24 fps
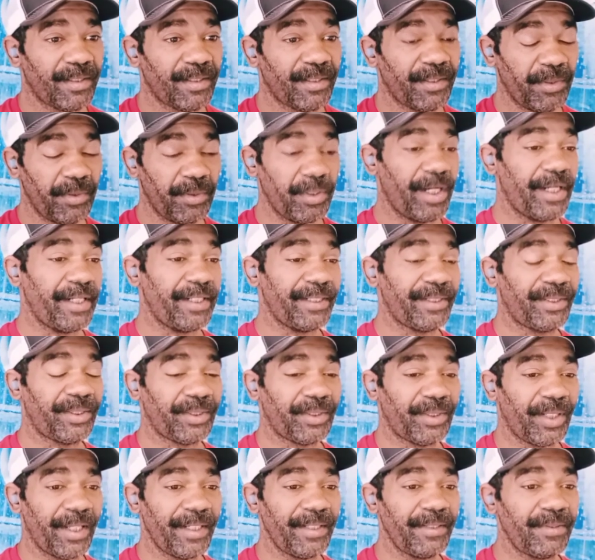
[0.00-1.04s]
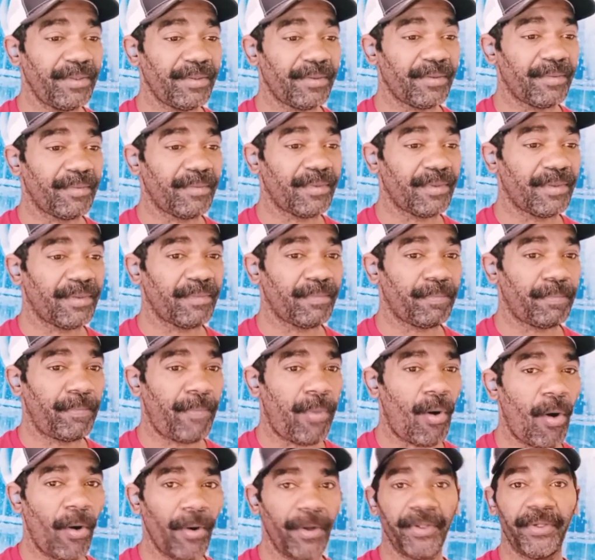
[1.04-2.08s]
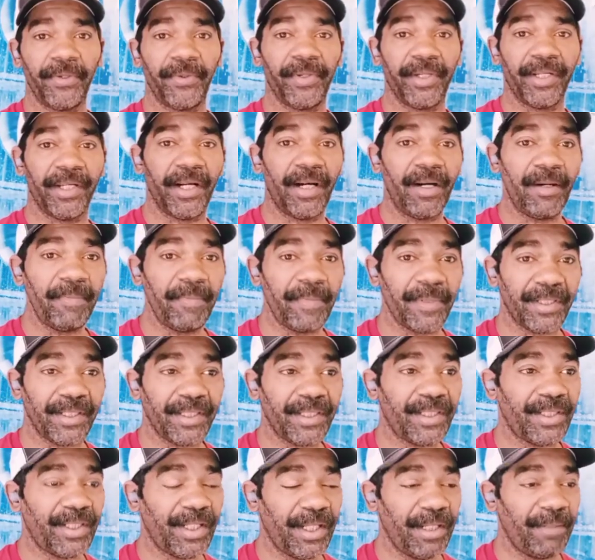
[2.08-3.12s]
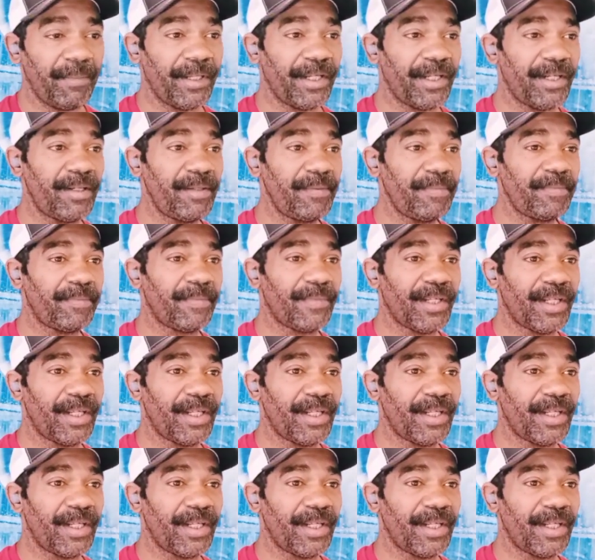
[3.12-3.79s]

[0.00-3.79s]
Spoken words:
United States partnering up and teaming up.